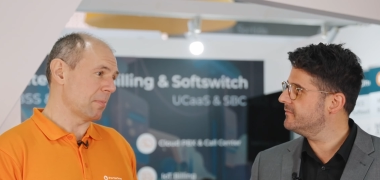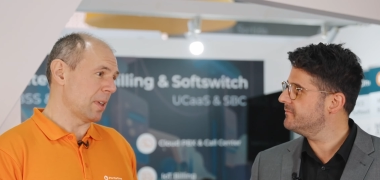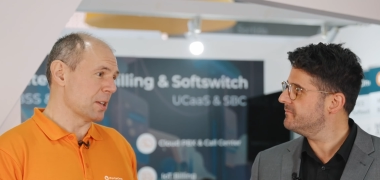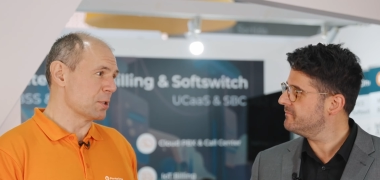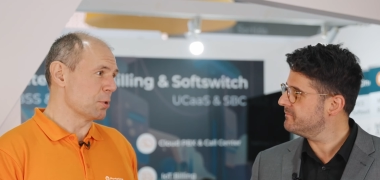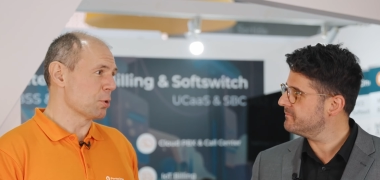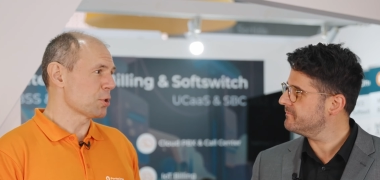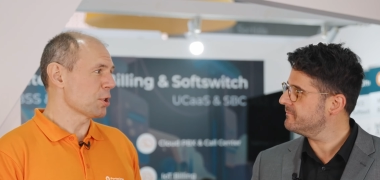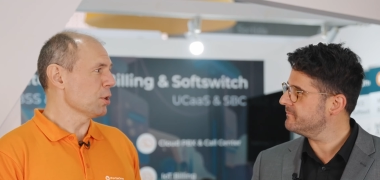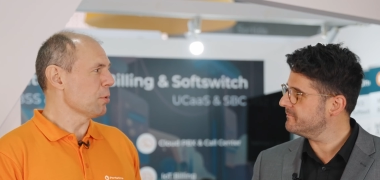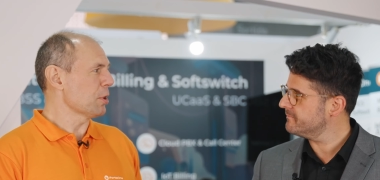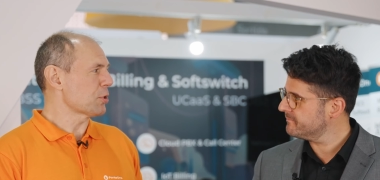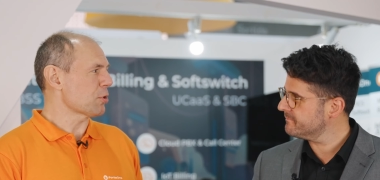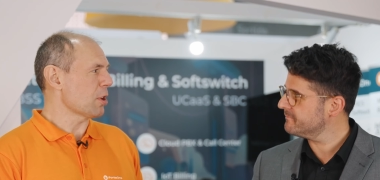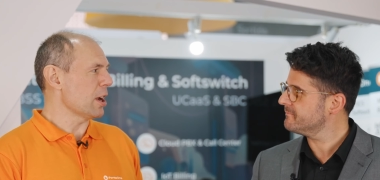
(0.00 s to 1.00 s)
Speaker 1: As usual,
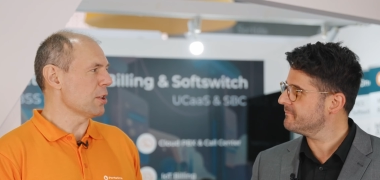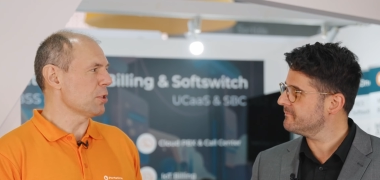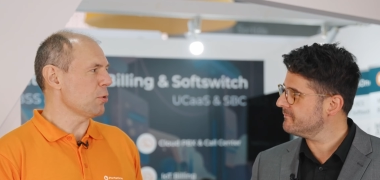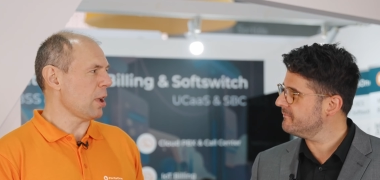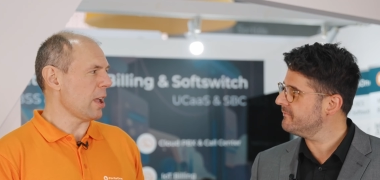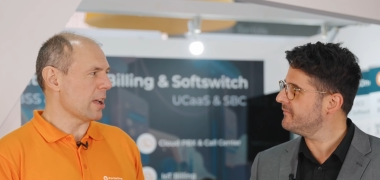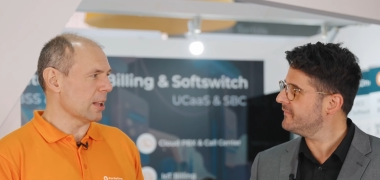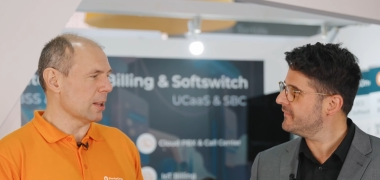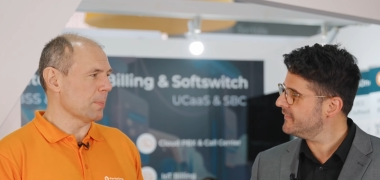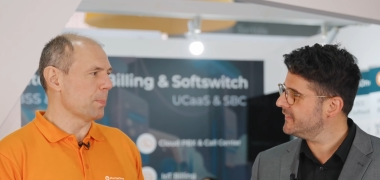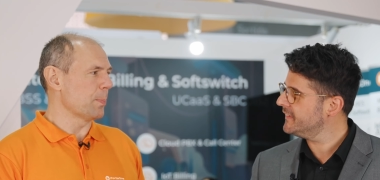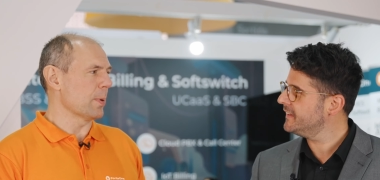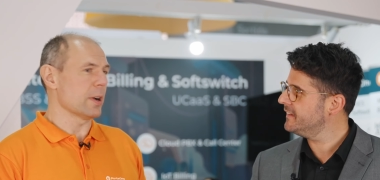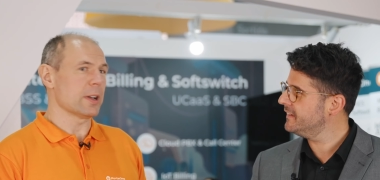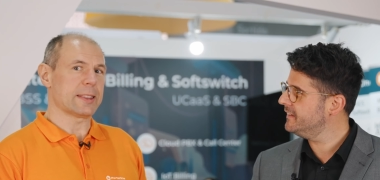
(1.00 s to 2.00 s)
we're trying to help
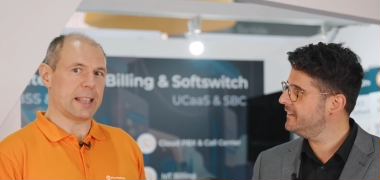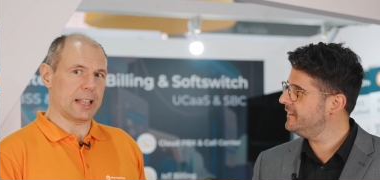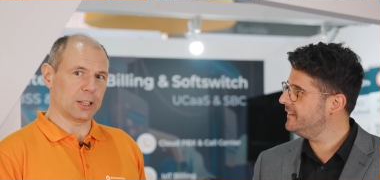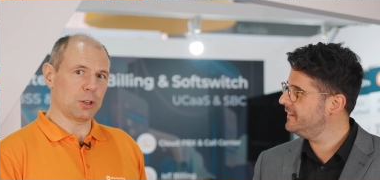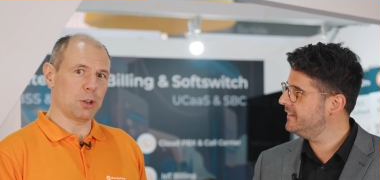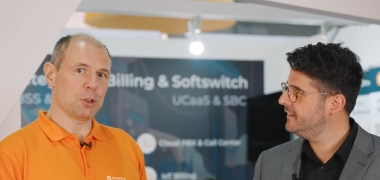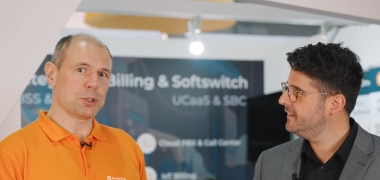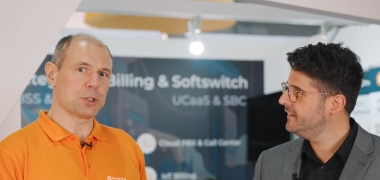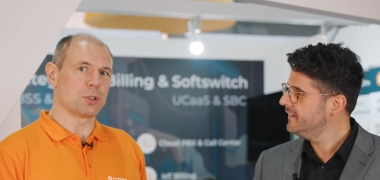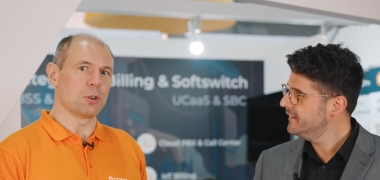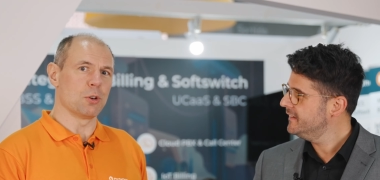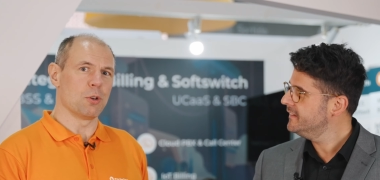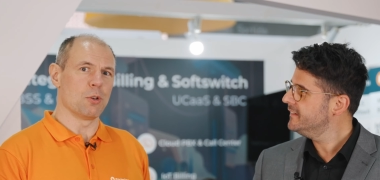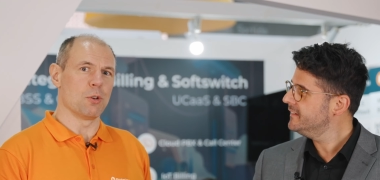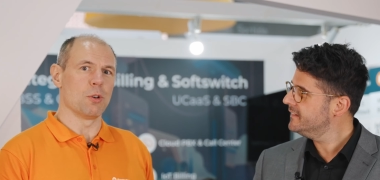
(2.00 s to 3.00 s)
telcos
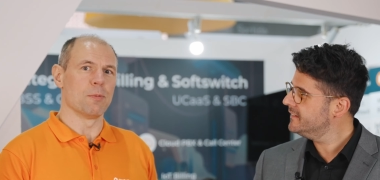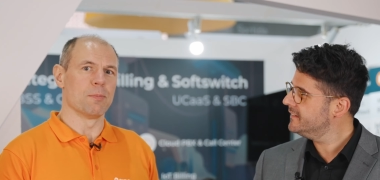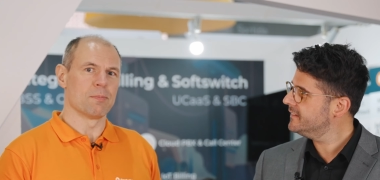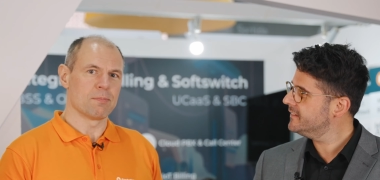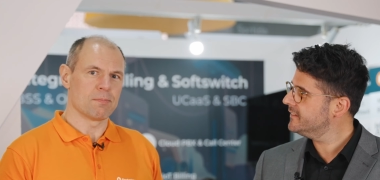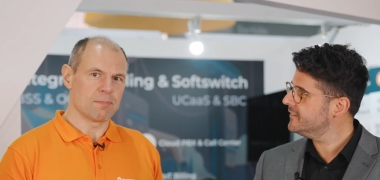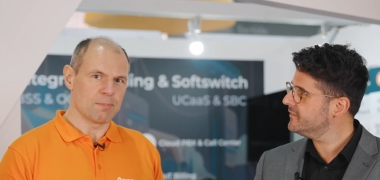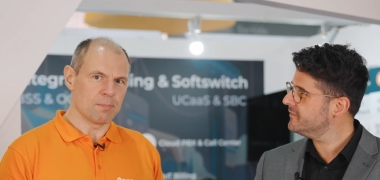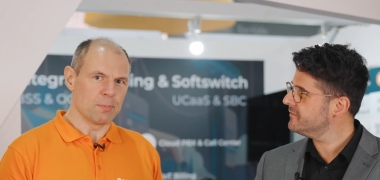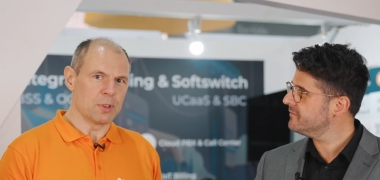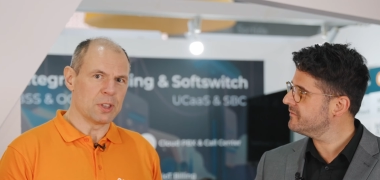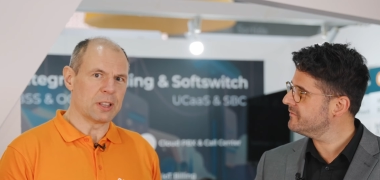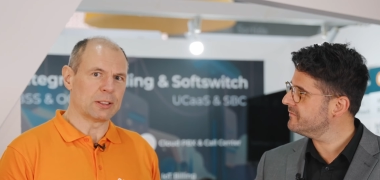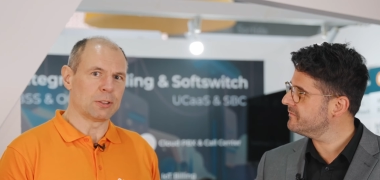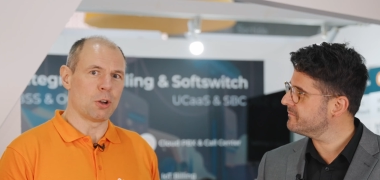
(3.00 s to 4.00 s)
to
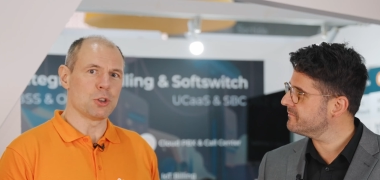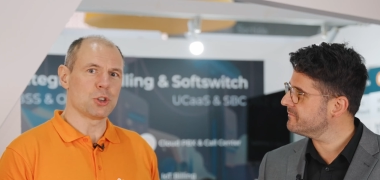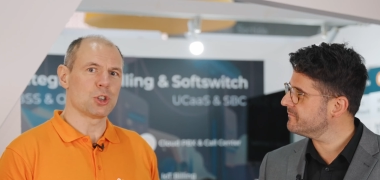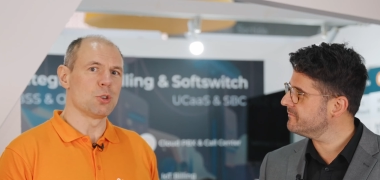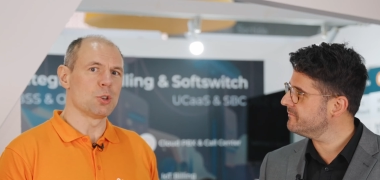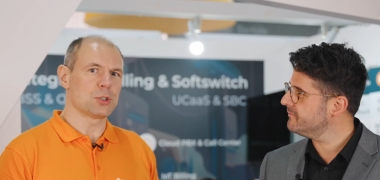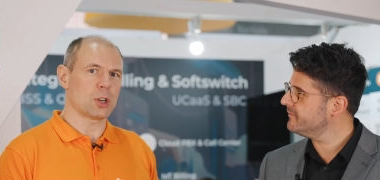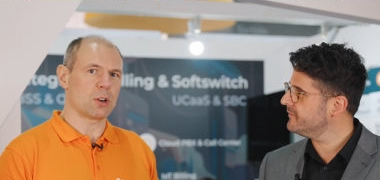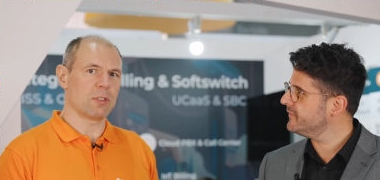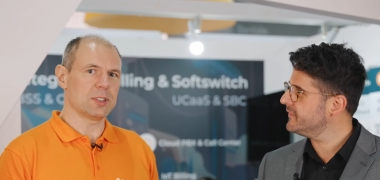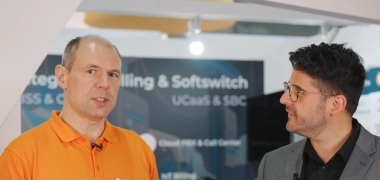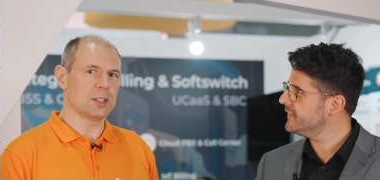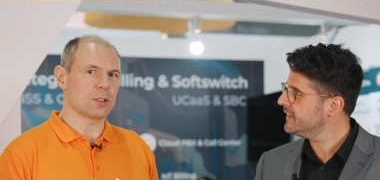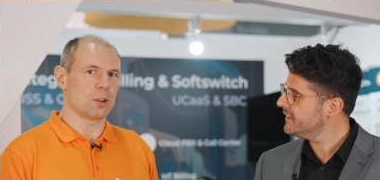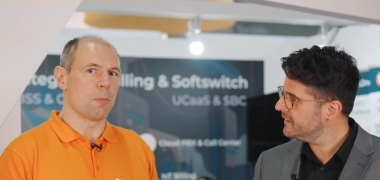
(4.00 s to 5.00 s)
launch new
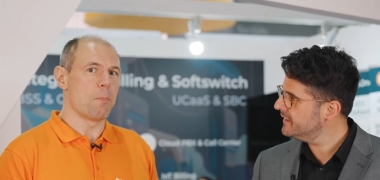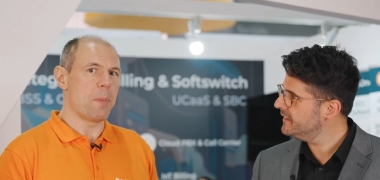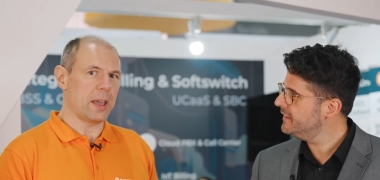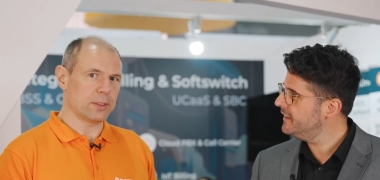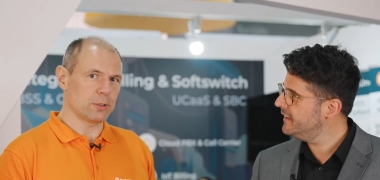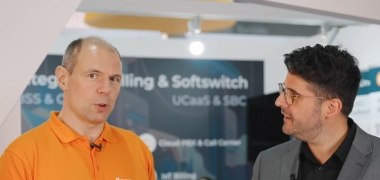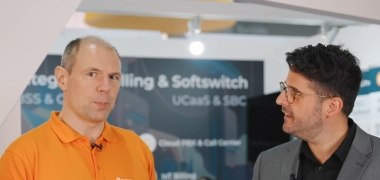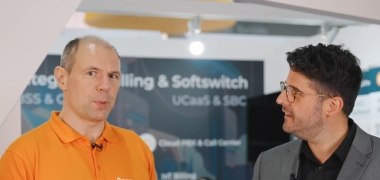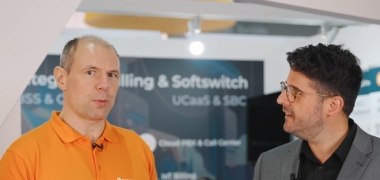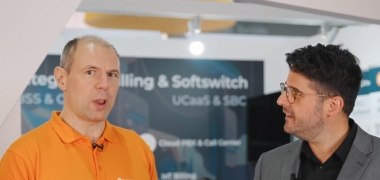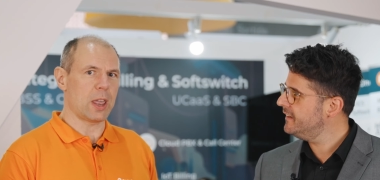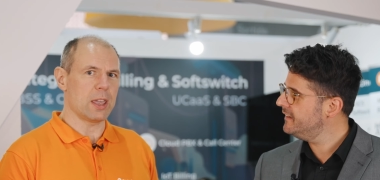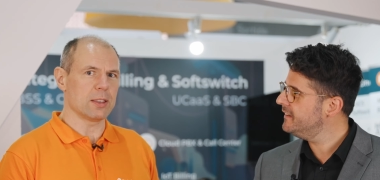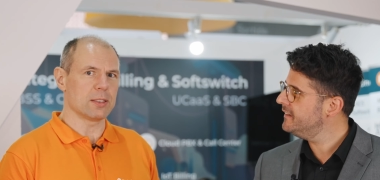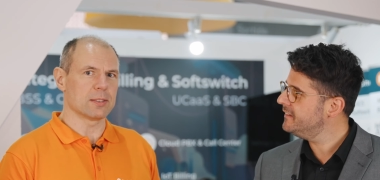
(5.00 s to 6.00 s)
services or better
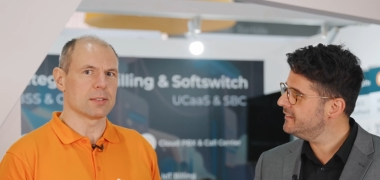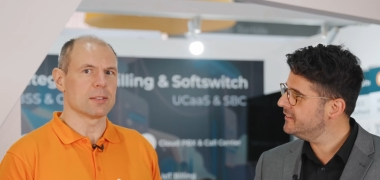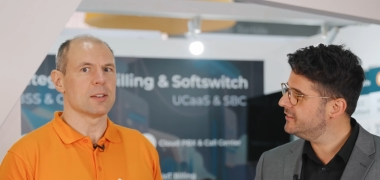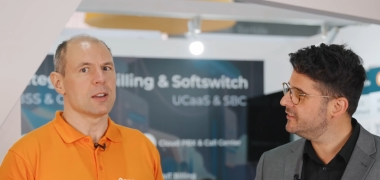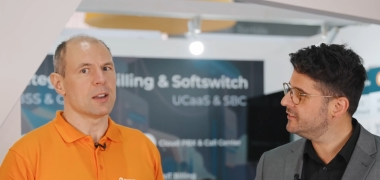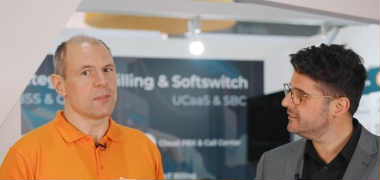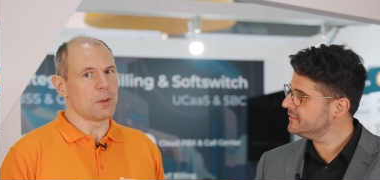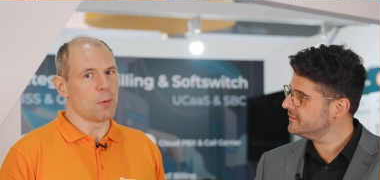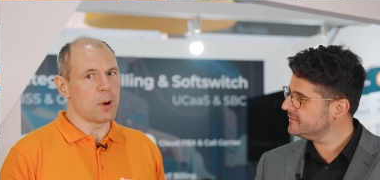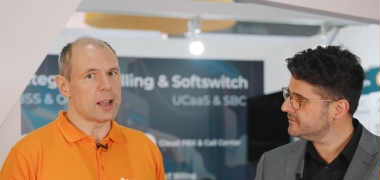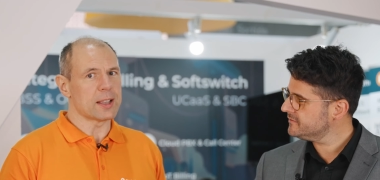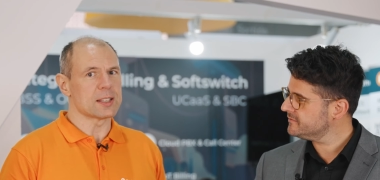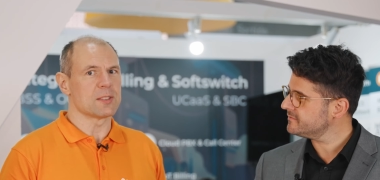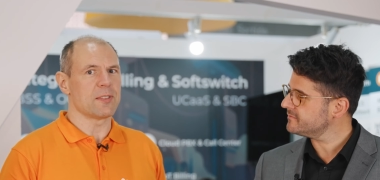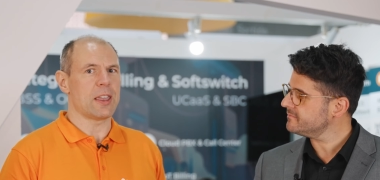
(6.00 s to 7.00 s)
operate the
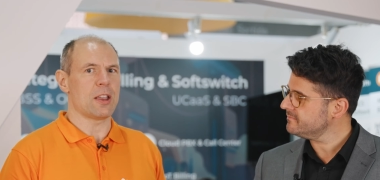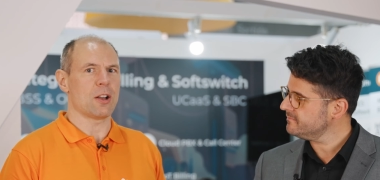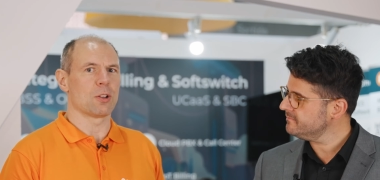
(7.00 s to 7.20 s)
ones they